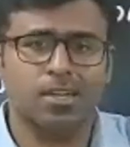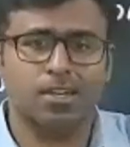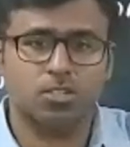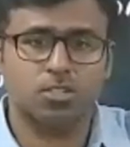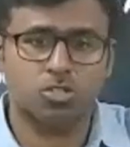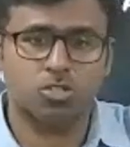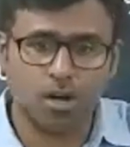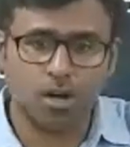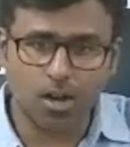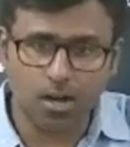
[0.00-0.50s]

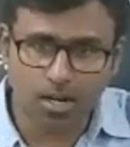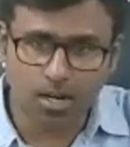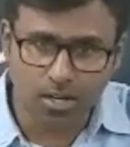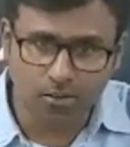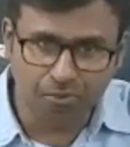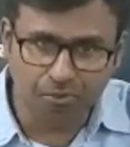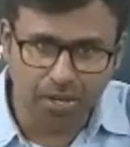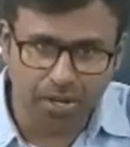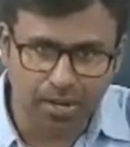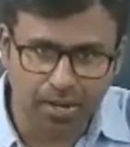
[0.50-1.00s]

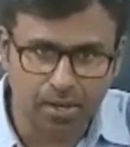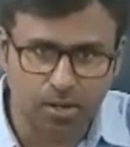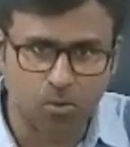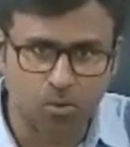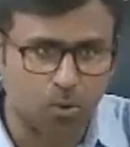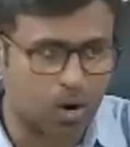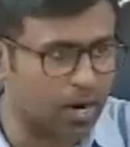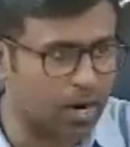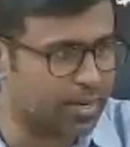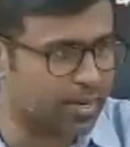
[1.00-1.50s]
Geography, like
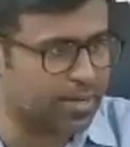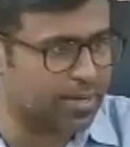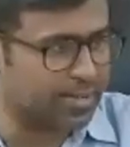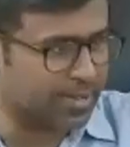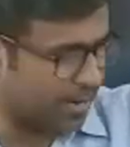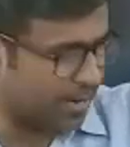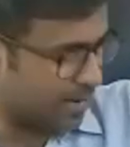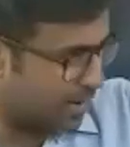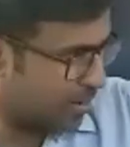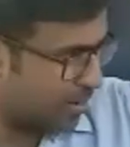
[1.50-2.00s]

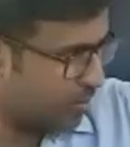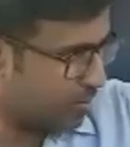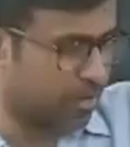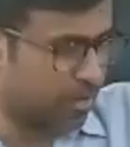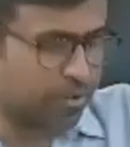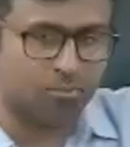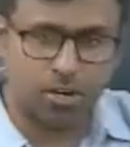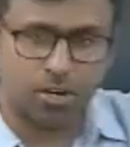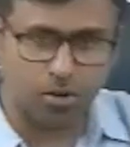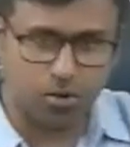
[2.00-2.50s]
quantitative
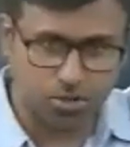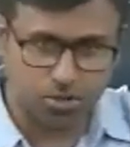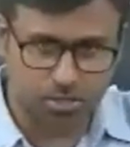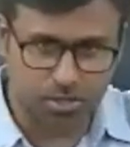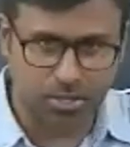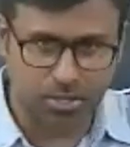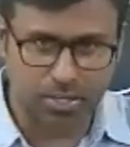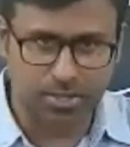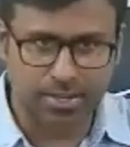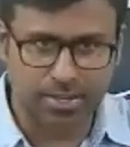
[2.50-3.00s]

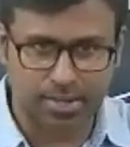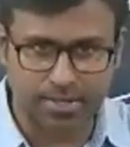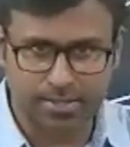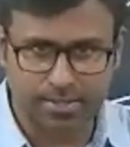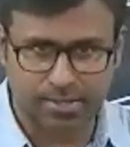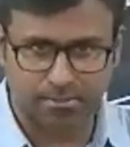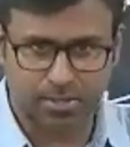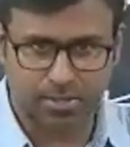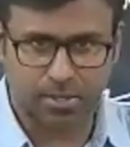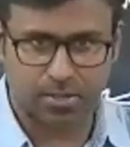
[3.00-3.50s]
revolution, there is
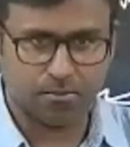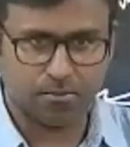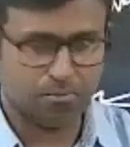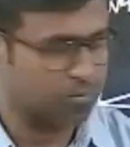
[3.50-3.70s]
something.